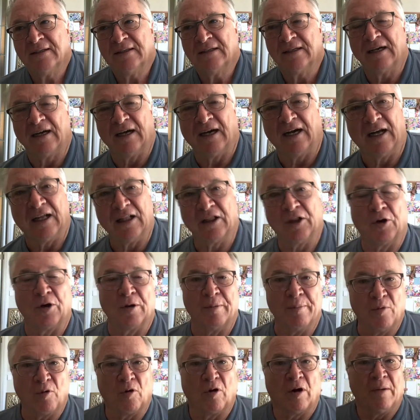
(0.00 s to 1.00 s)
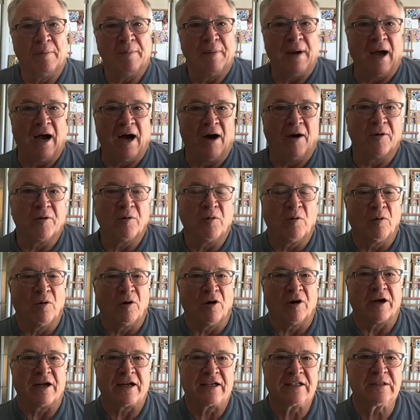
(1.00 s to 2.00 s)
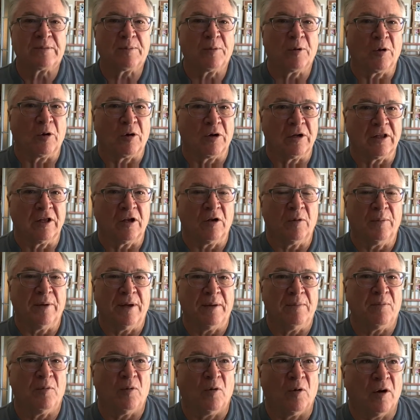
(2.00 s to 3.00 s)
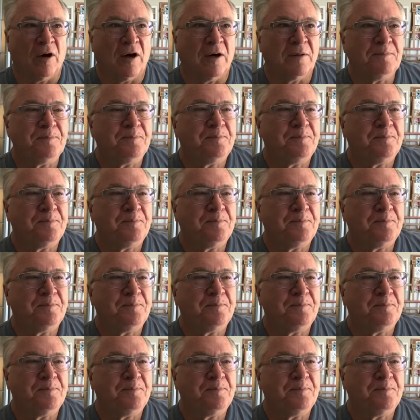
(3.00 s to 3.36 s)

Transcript: learn more about or explore a little bit more?